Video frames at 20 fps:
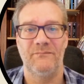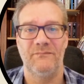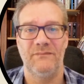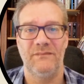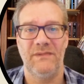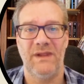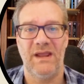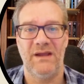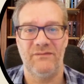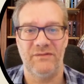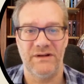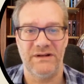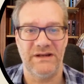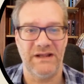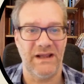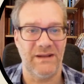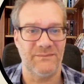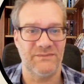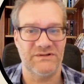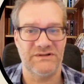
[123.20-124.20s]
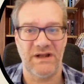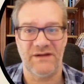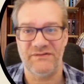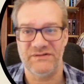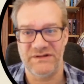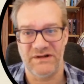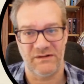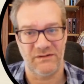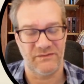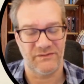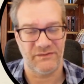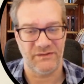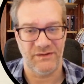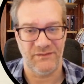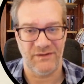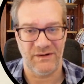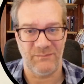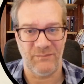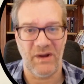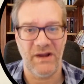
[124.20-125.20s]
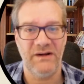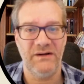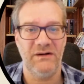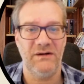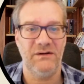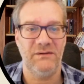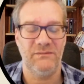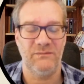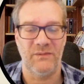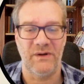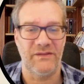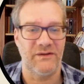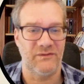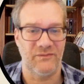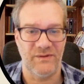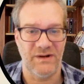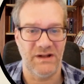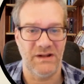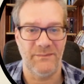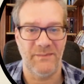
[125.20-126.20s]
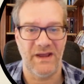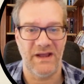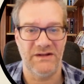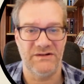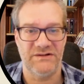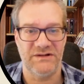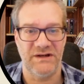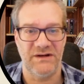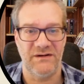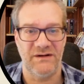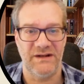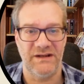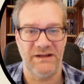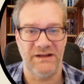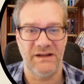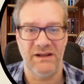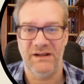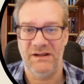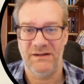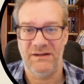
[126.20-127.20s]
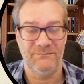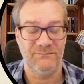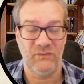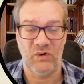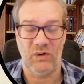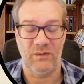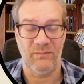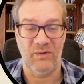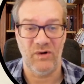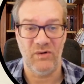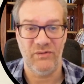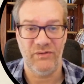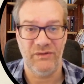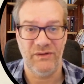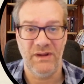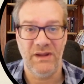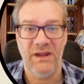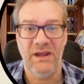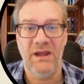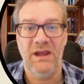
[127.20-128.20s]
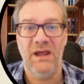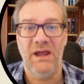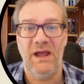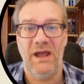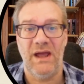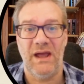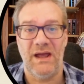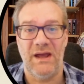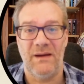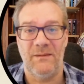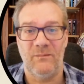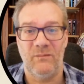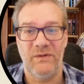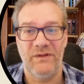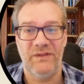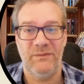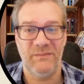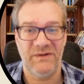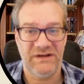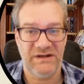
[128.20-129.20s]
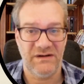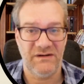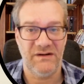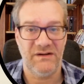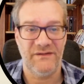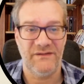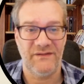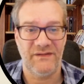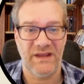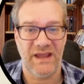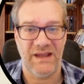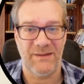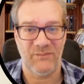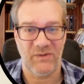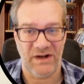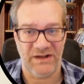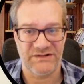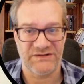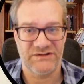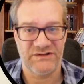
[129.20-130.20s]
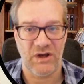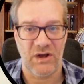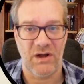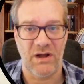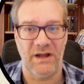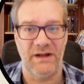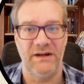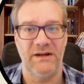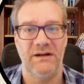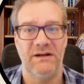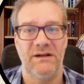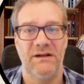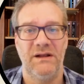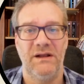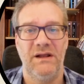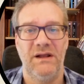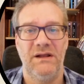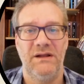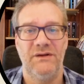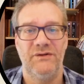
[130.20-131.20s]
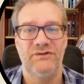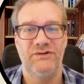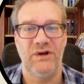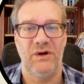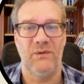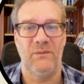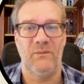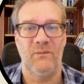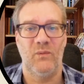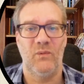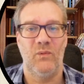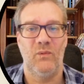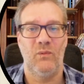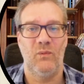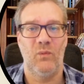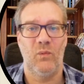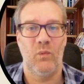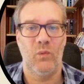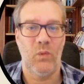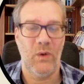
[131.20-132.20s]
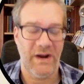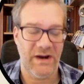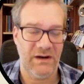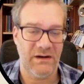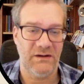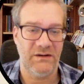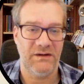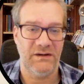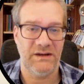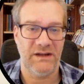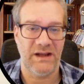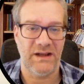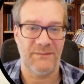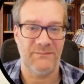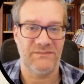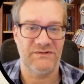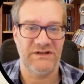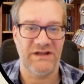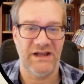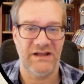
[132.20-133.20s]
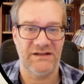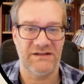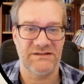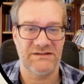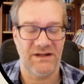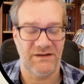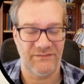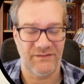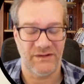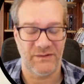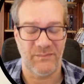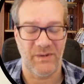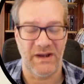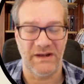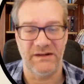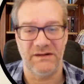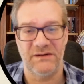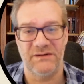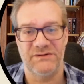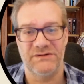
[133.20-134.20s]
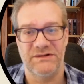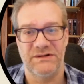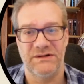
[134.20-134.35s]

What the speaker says: Every DM stuffs their own 3-ring binder, whether real, imaginary, or both, with the material that the game rests on. So, where do DMs get the stuff in the binders?